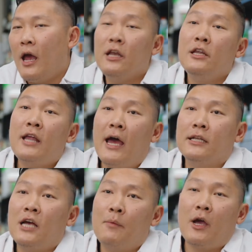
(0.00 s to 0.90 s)
And in
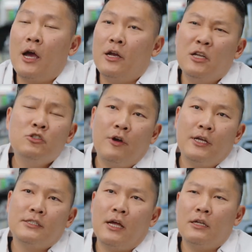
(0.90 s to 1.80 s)
that time, I kind of
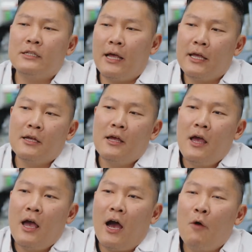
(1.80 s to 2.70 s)
interest that it's like,
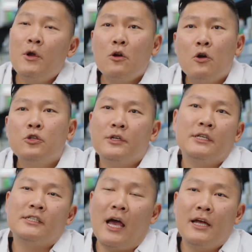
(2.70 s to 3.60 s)
I want to go to in
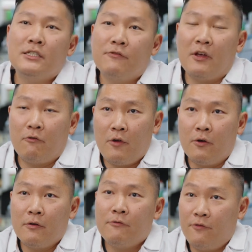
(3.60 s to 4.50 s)
a scientific
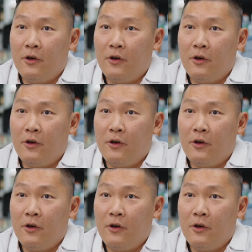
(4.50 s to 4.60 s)
field.